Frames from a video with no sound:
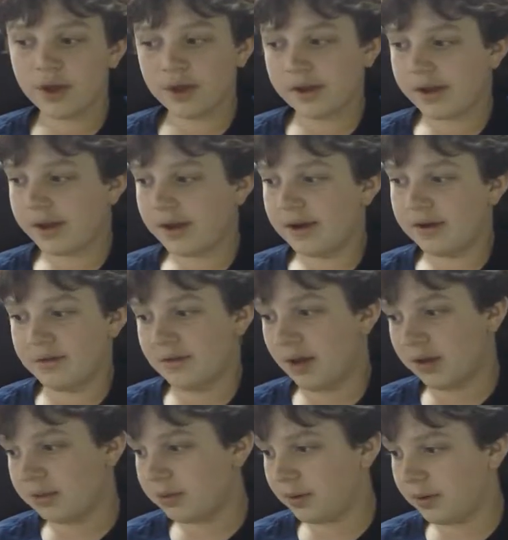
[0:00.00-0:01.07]
and
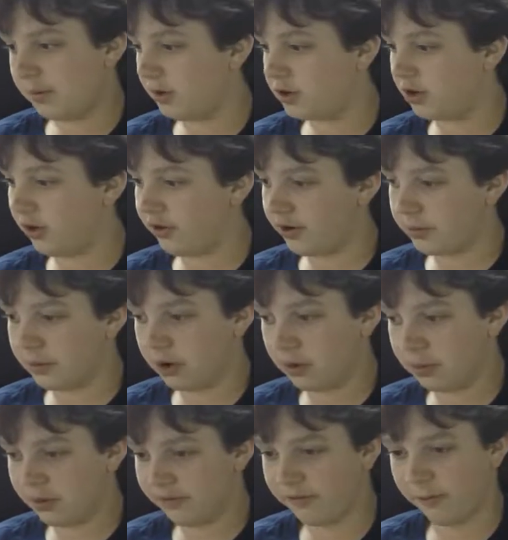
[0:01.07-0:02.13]
that's pretty much all that I'm
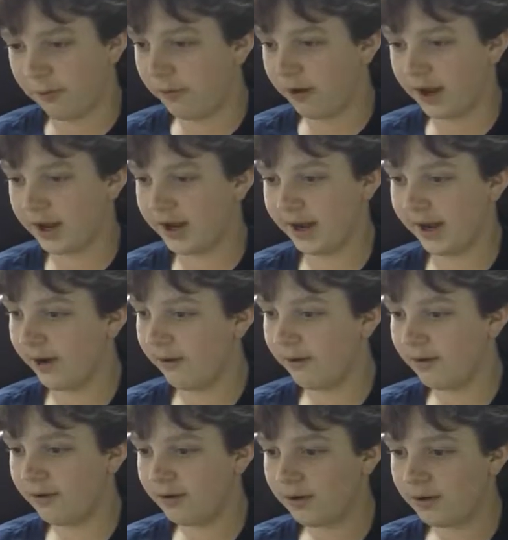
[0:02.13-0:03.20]
hoping for right now.
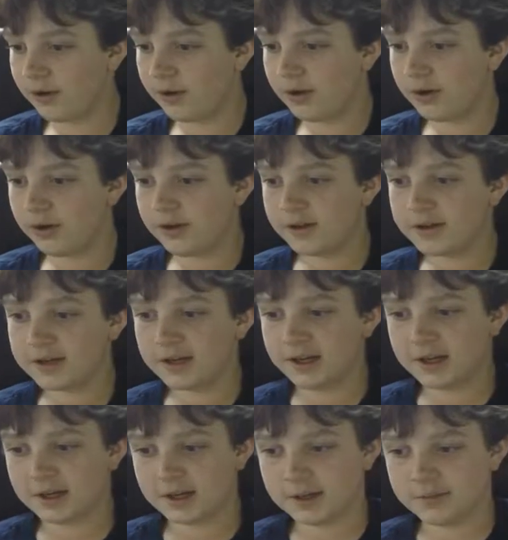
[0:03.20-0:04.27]

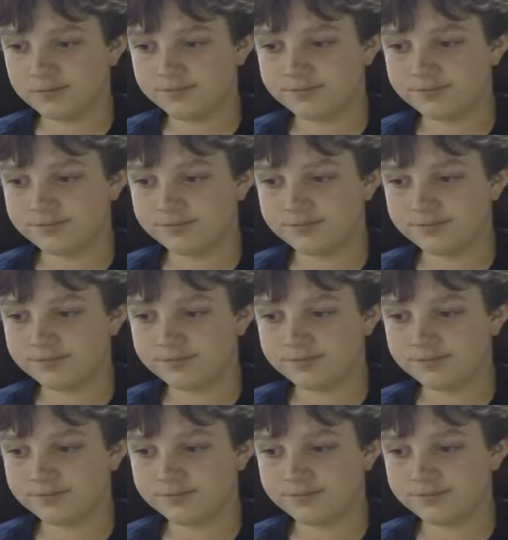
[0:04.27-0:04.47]
But